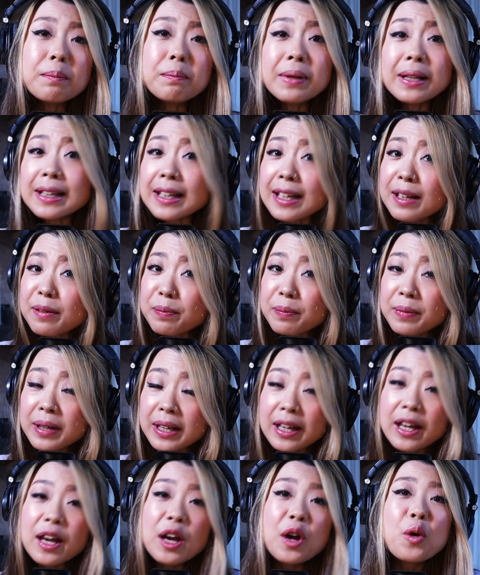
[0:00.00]
Believe
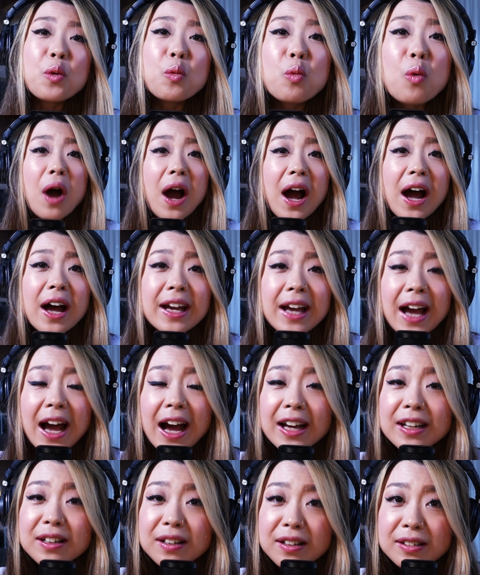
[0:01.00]
me, why
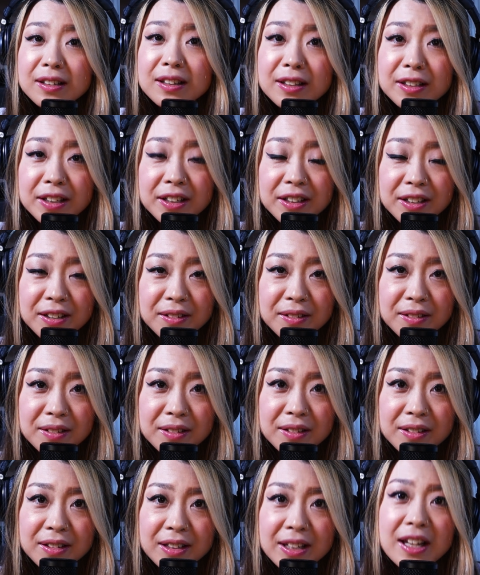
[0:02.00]
I could learn